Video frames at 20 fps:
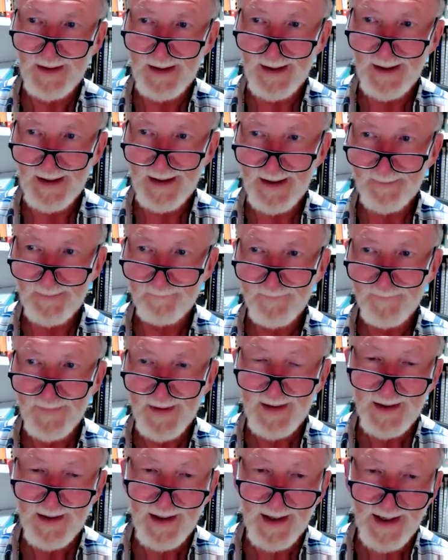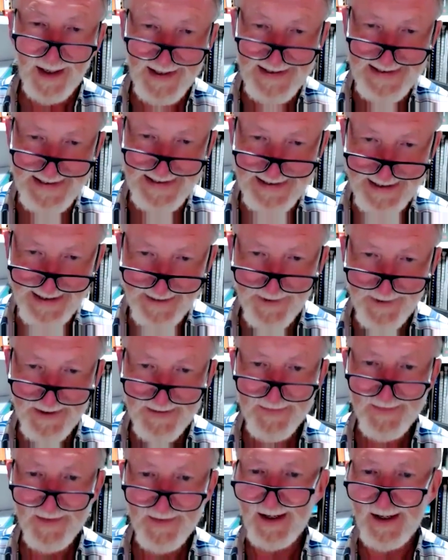I slip
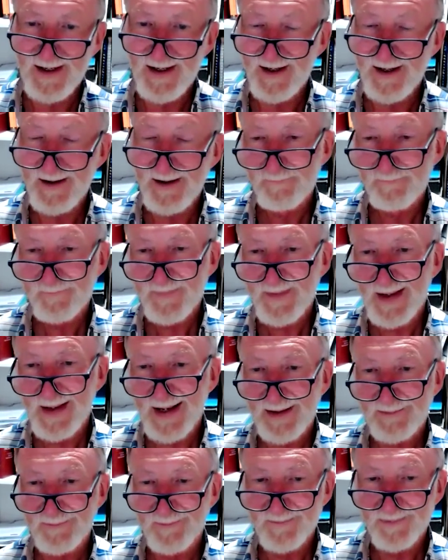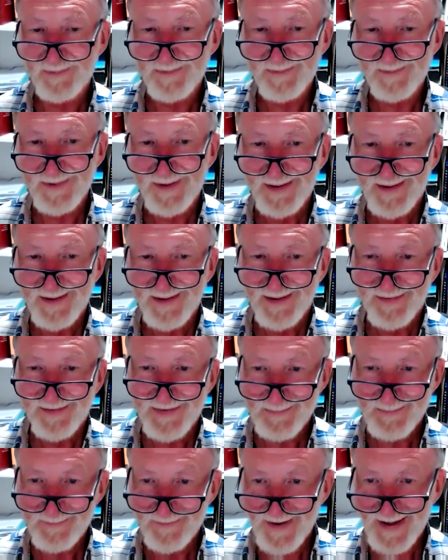in there, and
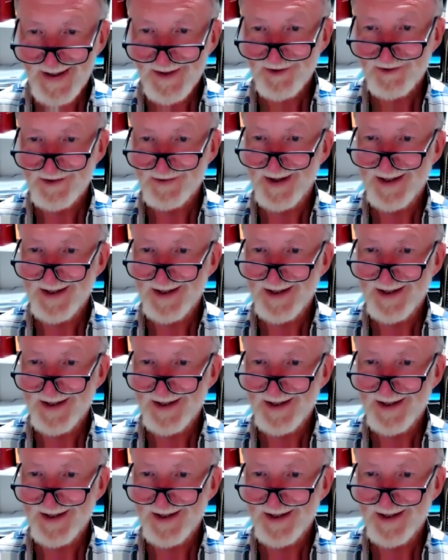the advantage of